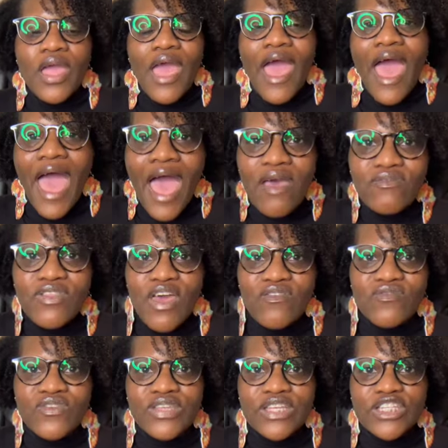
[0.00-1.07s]
have that
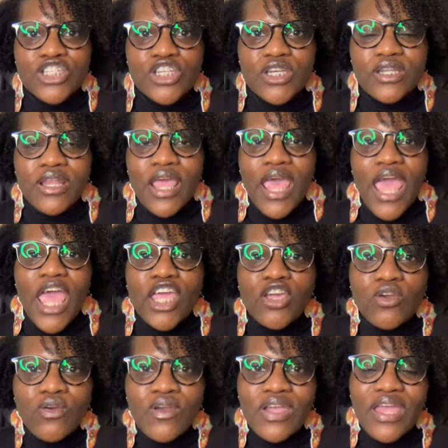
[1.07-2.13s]
vision and
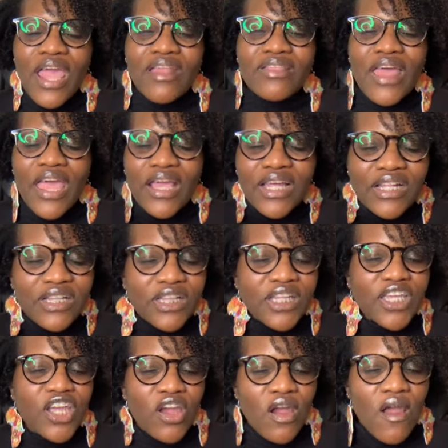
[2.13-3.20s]
create that
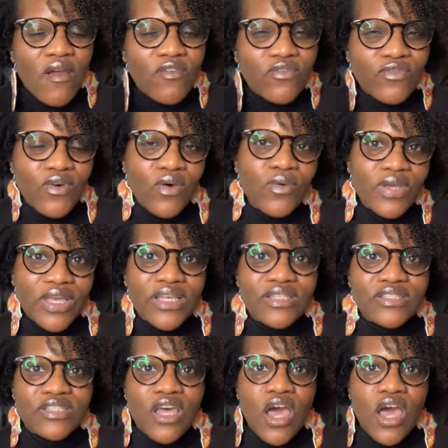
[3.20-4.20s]
clear focus